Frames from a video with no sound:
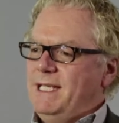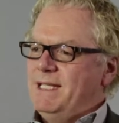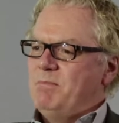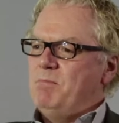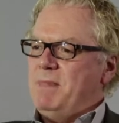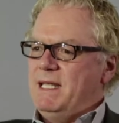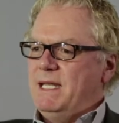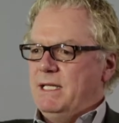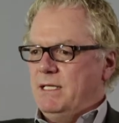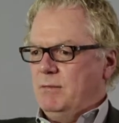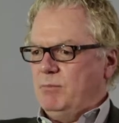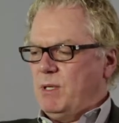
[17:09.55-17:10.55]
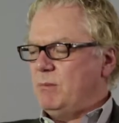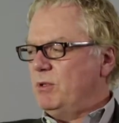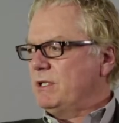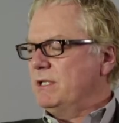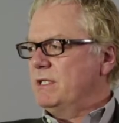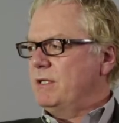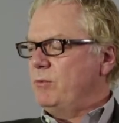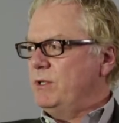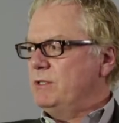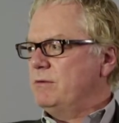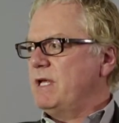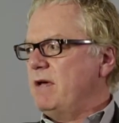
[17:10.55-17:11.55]
He admitted publicly that we
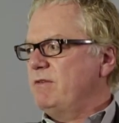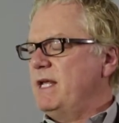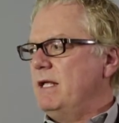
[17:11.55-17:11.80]
don't have an